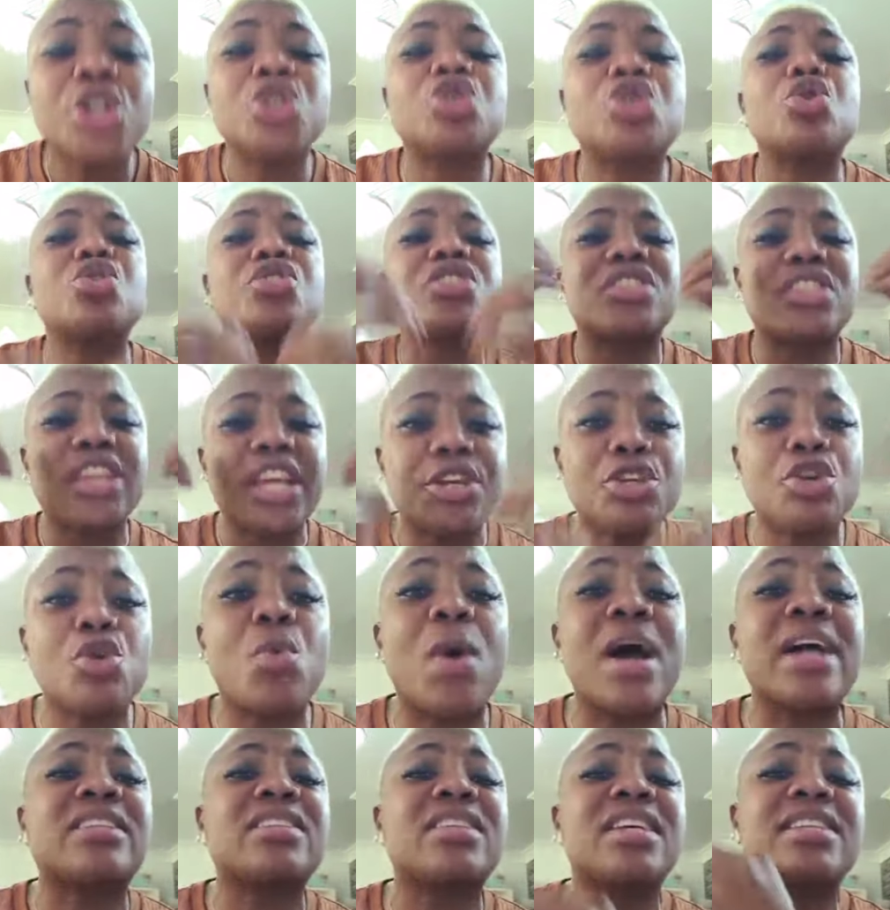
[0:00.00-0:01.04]
to say you
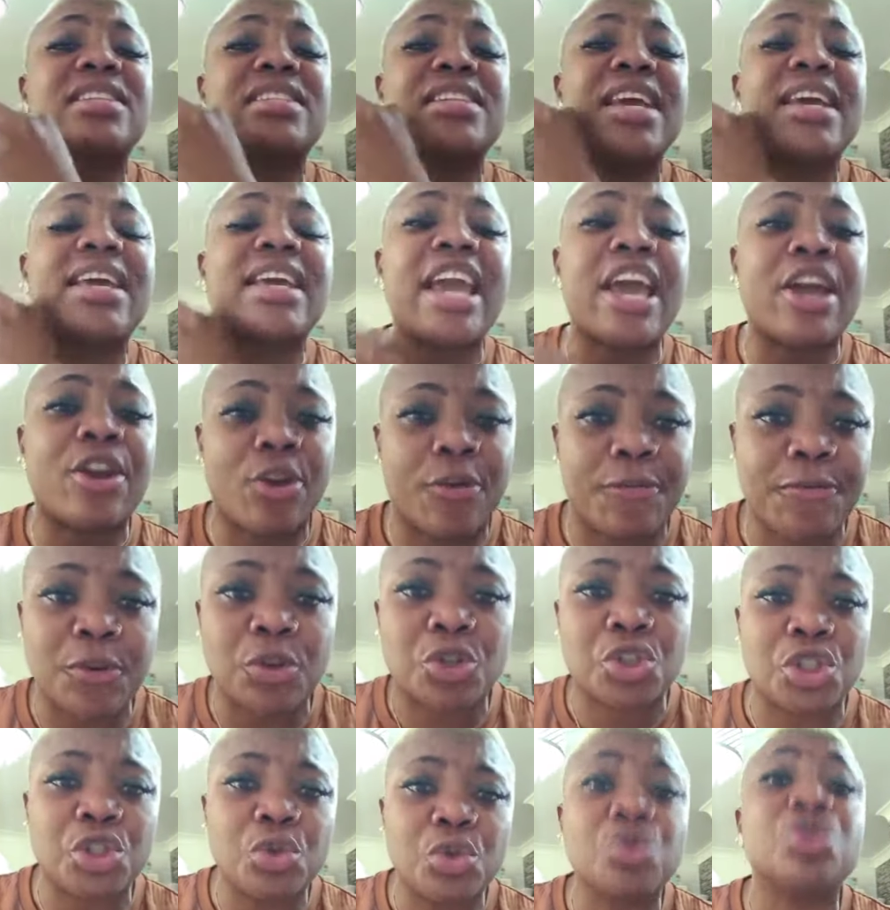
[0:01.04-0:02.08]
want to take care of
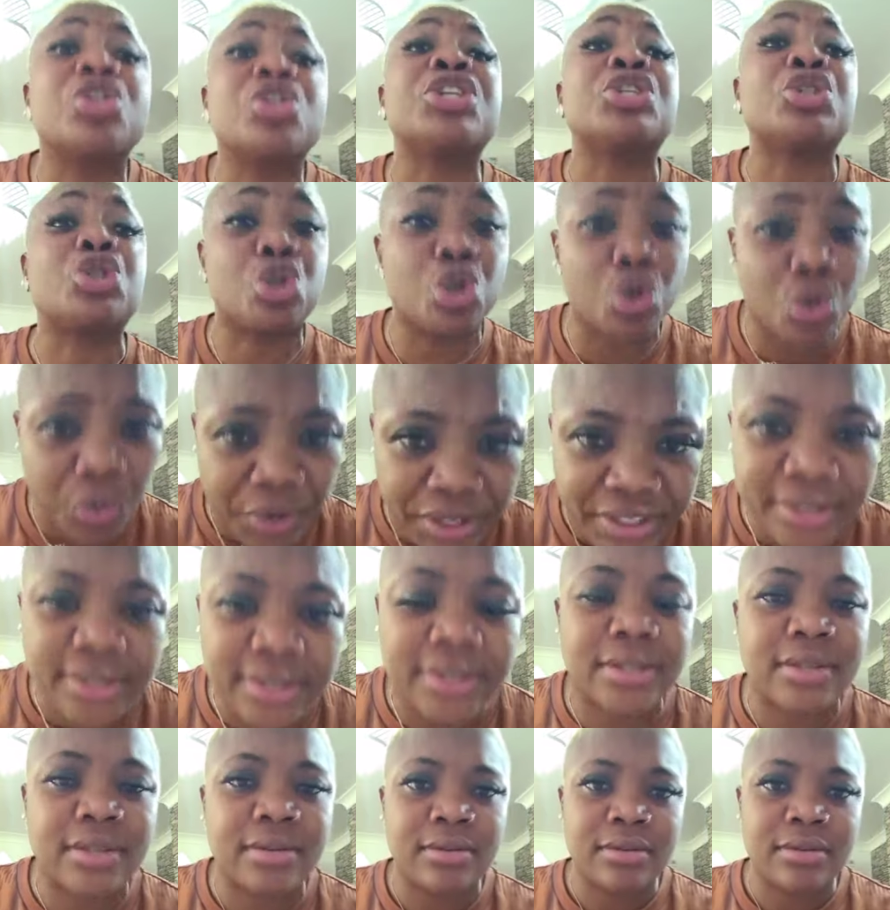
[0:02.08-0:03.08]
your children, do it.